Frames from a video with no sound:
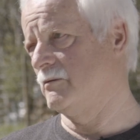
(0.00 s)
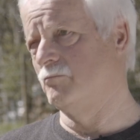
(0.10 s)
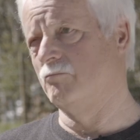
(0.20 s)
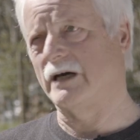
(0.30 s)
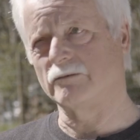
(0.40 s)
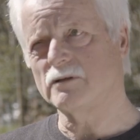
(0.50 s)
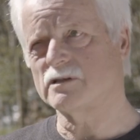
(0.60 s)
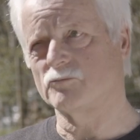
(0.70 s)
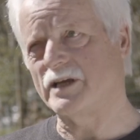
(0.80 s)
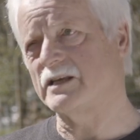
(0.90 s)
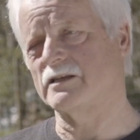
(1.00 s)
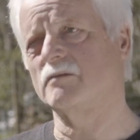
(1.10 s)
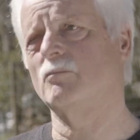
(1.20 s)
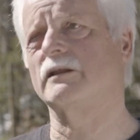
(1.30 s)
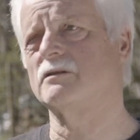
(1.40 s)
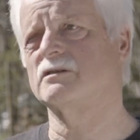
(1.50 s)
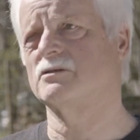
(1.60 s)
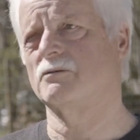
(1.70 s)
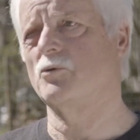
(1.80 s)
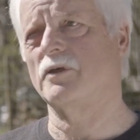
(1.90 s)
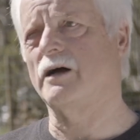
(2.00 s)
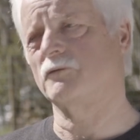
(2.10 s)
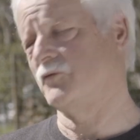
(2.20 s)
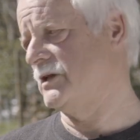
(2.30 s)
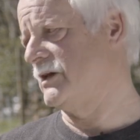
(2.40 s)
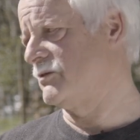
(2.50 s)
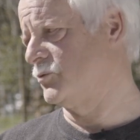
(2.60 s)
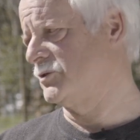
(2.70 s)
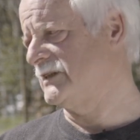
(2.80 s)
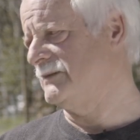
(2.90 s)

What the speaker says: months, weeks and months without feed and water.